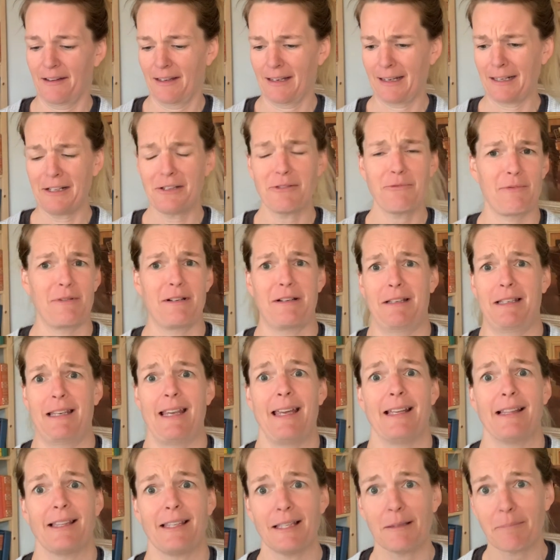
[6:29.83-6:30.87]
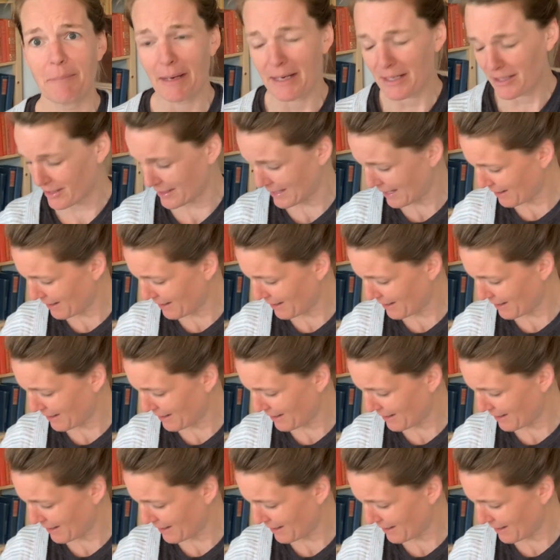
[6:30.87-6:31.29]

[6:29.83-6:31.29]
I just want to take these pages